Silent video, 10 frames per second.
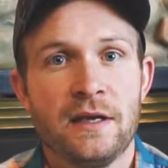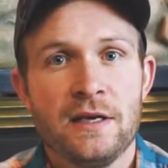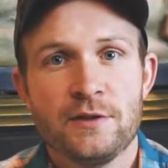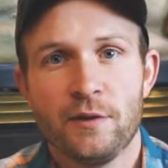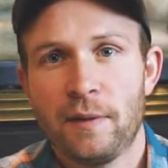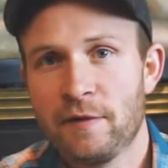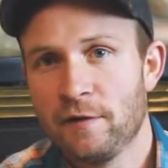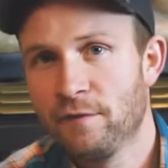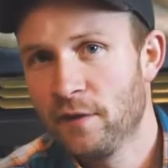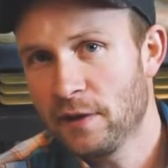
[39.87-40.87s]
So I'm going to
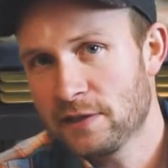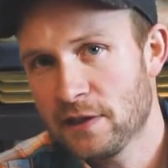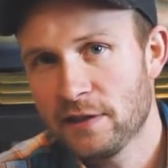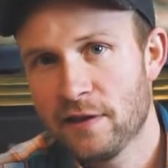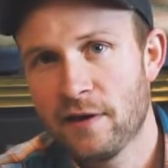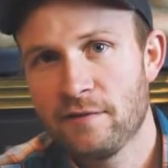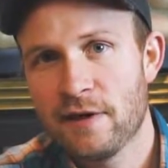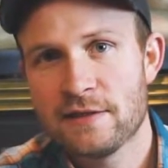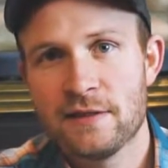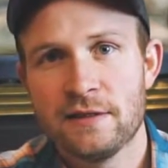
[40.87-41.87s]
focus on the
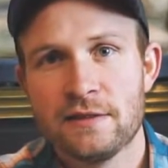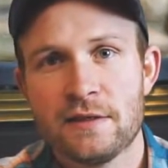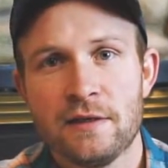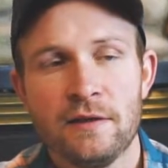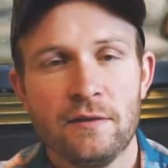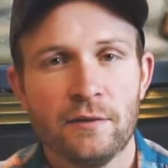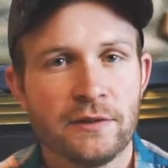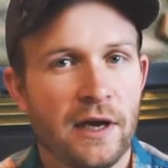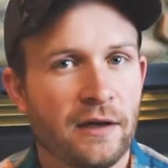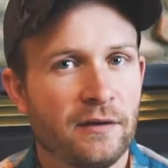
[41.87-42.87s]
non-residents. We'll
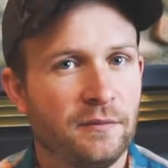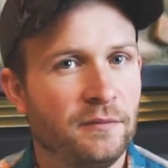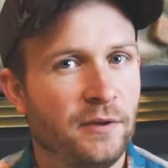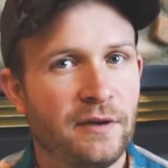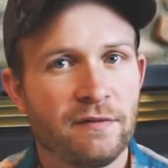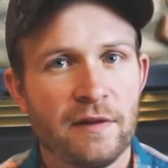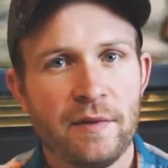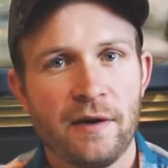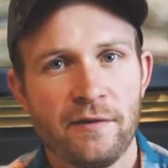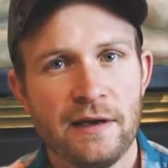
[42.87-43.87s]
talk briefly
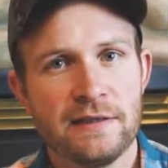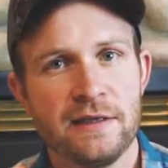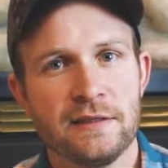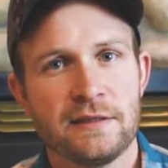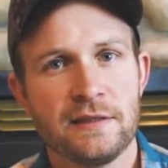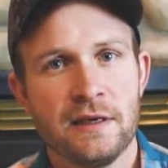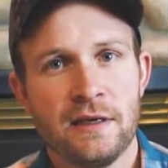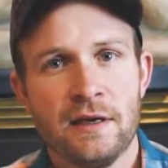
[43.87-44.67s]
about residents,